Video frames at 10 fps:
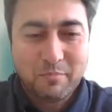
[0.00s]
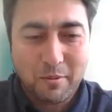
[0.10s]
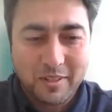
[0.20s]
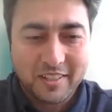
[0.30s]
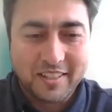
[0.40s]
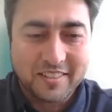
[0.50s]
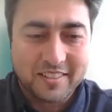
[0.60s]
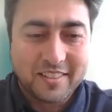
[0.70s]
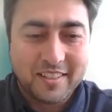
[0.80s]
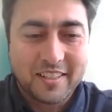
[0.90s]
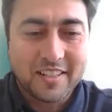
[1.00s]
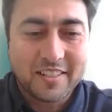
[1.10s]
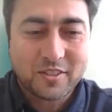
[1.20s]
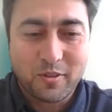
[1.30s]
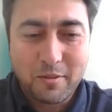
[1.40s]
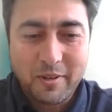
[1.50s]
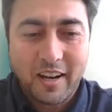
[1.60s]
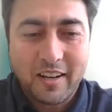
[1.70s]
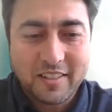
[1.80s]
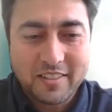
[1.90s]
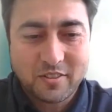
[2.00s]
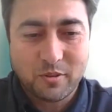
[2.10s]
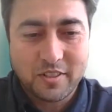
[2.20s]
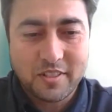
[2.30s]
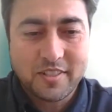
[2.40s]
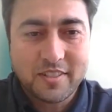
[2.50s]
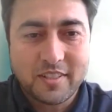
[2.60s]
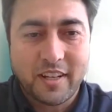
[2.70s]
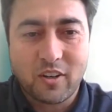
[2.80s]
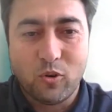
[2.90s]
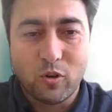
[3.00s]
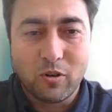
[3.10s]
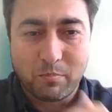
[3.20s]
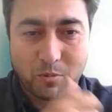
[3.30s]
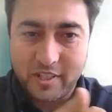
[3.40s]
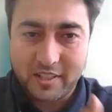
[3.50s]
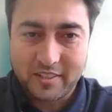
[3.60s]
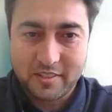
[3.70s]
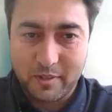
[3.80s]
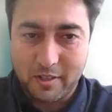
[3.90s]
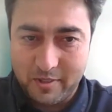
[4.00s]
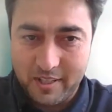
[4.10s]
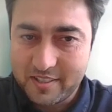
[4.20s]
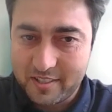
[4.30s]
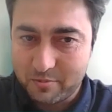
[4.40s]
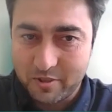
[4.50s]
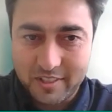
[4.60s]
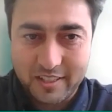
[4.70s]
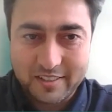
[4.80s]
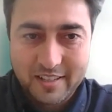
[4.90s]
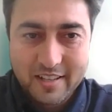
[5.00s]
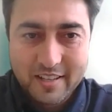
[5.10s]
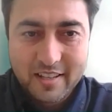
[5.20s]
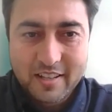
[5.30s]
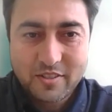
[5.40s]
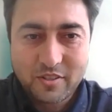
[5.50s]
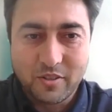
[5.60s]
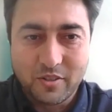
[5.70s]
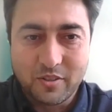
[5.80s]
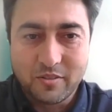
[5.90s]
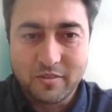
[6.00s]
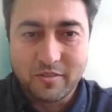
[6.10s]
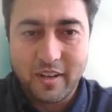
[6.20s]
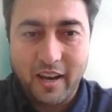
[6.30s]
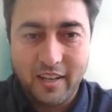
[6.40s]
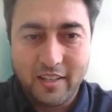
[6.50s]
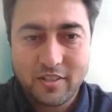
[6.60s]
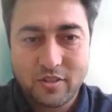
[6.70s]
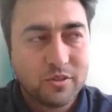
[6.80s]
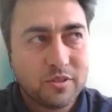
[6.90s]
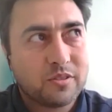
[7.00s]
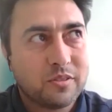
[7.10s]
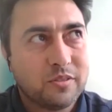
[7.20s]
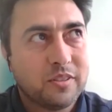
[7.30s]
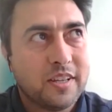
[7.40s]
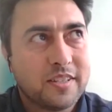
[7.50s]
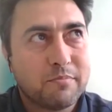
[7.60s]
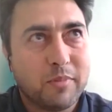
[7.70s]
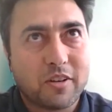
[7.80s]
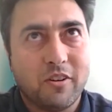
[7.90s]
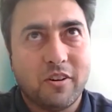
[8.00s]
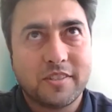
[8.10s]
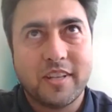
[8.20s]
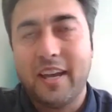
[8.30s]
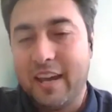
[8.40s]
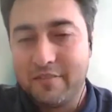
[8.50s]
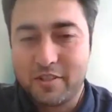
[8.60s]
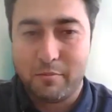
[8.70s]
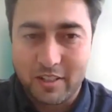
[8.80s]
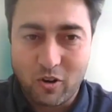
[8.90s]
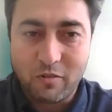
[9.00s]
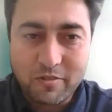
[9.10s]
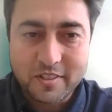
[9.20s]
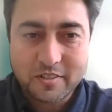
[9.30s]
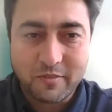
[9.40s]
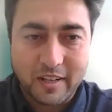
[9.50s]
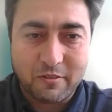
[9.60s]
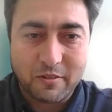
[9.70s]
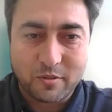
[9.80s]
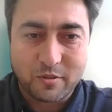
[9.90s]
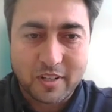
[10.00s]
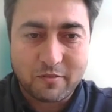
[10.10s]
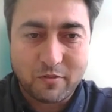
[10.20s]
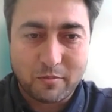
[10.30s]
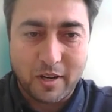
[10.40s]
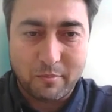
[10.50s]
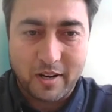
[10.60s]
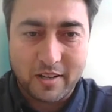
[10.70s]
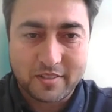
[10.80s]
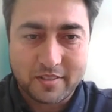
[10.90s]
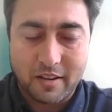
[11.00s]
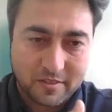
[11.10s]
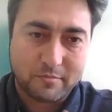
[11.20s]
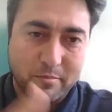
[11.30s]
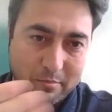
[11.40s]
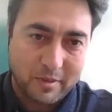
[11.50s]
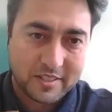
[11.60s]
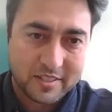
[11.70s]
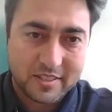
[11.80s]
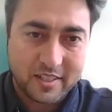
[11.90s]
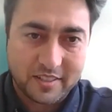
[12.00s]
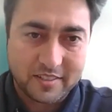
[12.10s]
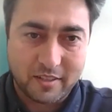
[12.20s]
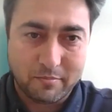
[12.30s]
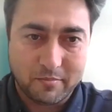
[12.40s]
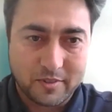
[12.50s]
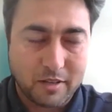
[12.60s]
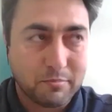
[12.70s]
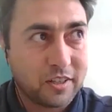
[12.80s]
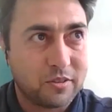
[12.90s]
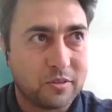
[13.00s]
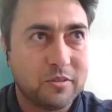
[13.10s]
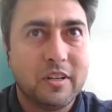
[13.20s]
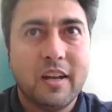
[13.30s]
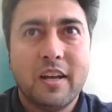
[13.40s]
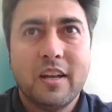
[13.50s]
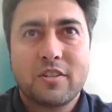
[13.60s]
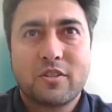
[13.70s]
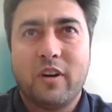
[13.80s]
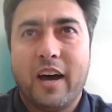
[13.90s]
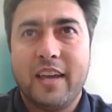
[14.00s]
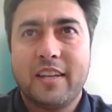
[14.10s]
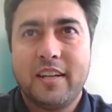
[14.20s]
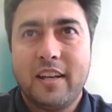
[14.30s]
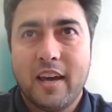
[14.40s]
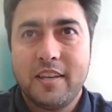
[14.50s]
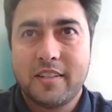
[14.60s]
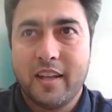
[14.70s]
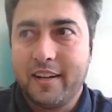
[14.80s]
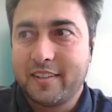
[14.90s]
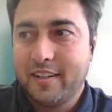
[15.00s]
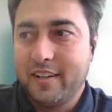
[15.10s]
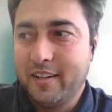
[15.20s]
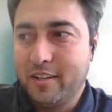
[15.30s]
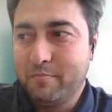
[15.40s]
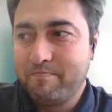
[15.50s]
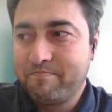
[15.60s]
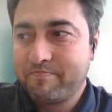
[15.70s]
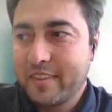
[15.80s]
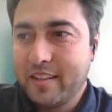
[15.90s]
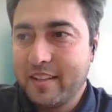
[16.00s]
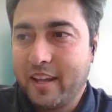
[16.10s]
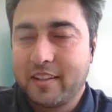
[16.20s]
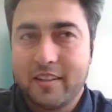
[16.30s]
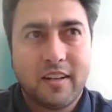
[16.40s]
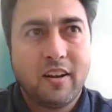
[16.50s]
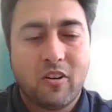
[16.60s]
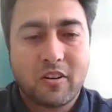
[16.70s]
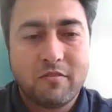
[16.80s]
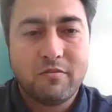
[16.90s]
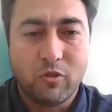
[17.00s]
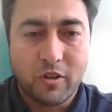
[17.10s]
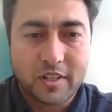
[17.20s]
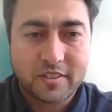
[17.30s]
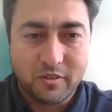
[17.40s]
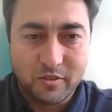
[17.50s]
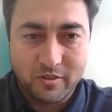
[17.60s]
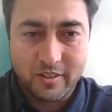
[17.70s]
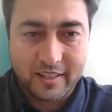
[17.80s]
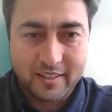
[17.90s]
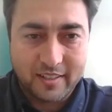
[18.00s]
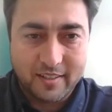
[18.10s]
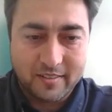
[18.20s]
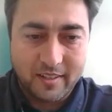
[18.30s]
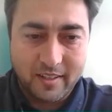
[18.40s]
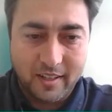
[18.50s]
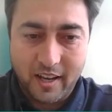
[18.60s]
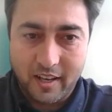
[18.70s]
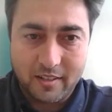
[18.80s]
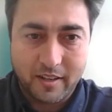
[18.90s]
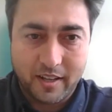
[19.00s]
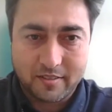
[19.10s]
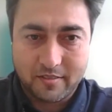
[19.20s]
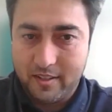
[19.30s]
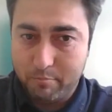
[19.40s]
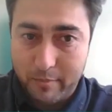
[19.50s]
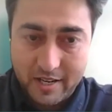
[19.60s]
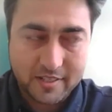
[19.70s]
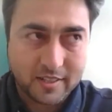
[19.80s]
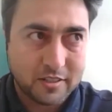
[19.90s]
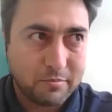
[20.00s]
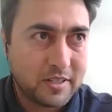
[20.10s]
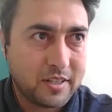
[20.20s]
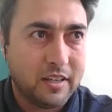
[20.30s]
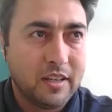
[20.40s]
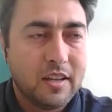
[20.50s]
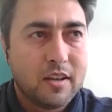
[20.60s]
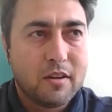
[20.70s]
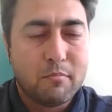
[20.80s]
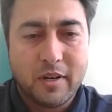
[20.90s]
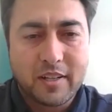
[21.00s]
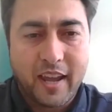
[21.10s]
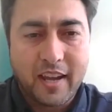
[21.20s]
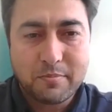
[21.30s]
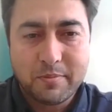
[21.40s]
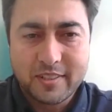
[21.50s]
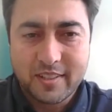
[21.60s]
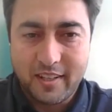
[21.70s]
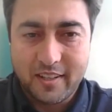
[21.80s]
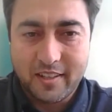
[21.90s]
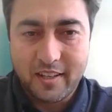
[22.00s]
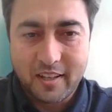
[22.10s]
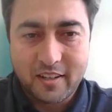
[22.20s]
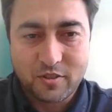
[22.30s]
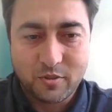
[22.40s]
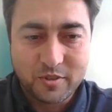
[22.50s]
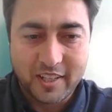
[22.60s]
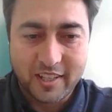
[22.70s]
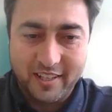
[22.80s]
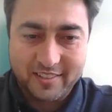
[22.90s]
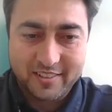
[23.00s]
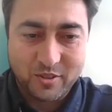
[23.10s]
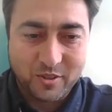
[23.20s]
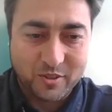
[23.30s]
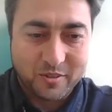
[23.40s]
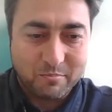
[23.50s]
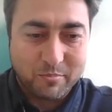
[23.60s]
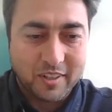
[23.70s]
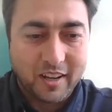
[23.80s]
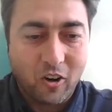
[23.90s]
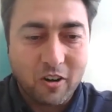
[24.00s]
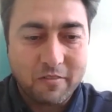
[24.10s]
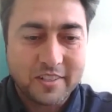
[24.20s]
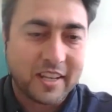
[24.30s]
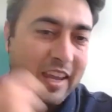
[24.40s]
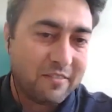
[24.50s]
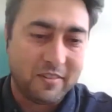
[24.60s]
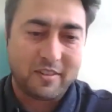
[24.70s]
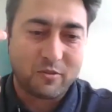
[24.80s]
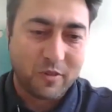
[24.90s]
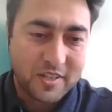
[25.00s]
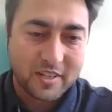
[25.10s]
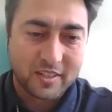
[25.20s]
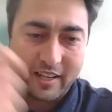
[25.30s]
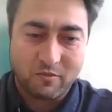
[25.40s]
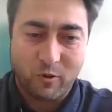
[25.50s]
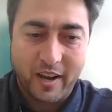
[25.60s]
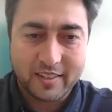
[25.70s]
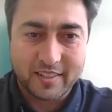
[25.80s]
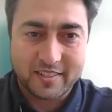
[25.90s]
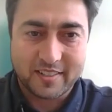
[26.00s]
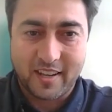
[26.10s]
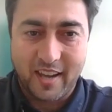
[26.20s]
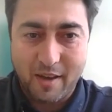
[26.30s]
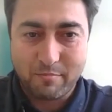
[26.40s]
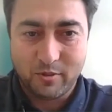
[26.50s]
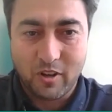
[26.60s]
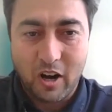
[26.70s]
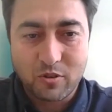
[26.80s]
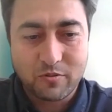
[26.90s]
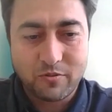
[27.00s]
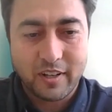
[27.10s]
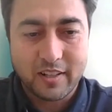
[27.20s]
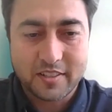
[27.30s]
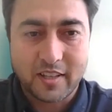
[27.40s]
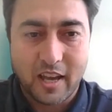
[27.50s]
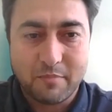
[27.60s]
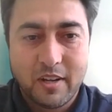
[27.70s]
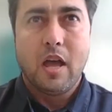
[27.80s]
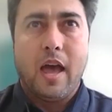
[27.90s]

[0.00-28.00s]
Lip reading: Maybe there is a little story behind this. So this is like whole project is my PhD project. So I choose to do this because I had some other offers when I was looking for my after my master's, like something to do. So I realized that like there are a lot of works, like in AI, like in medicine especially, but expert they are not using it. So always I have questioned like why there is a gap, how to fill this gap.